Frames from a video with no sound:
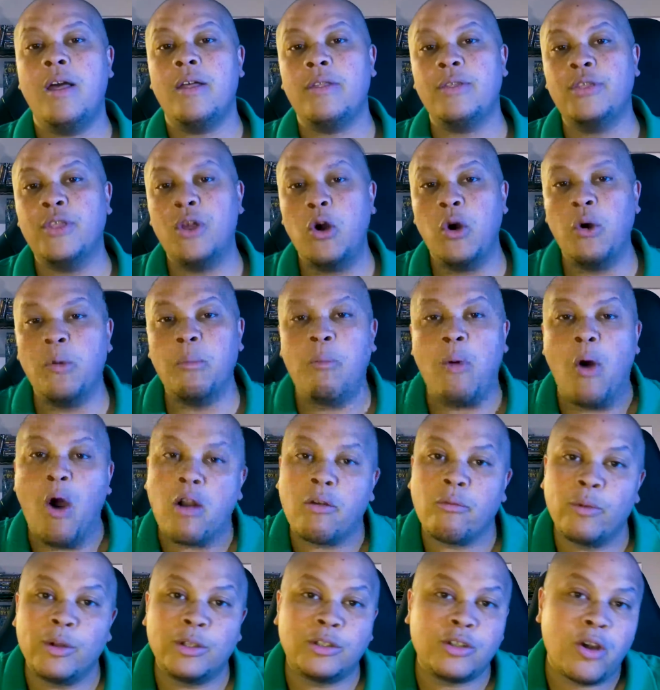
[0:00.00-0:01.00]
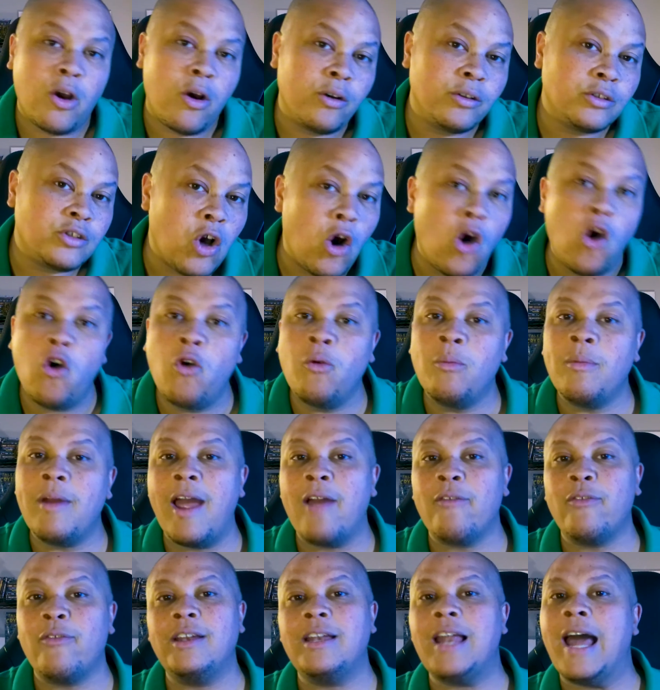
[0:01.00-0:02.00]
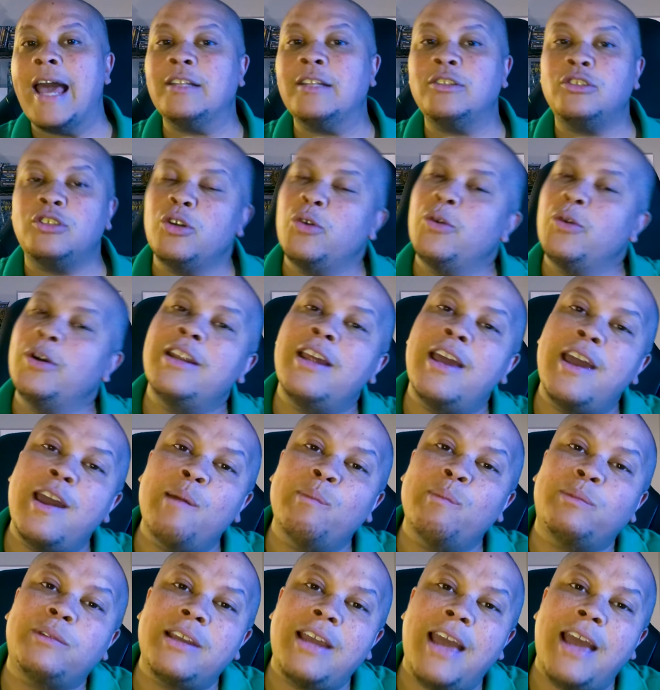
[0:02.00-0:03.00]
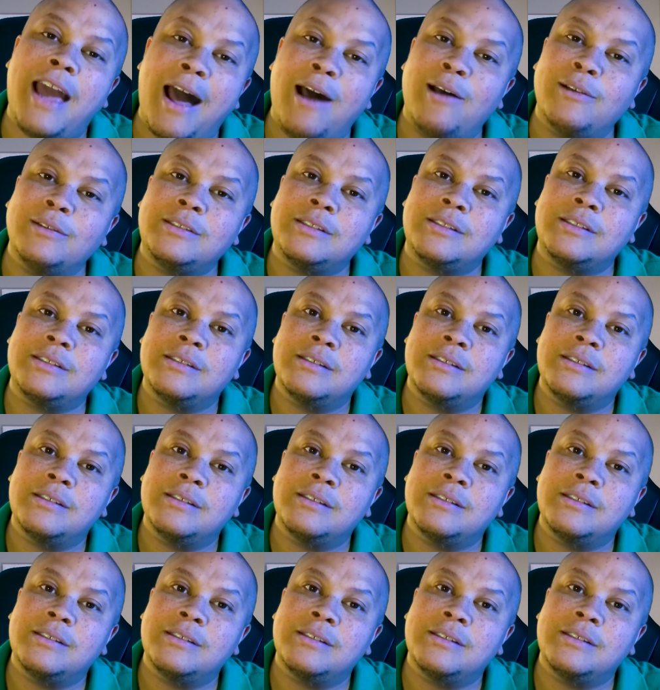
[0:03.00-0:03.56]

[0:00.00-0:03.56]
Though Bart returns home every night to an empty house,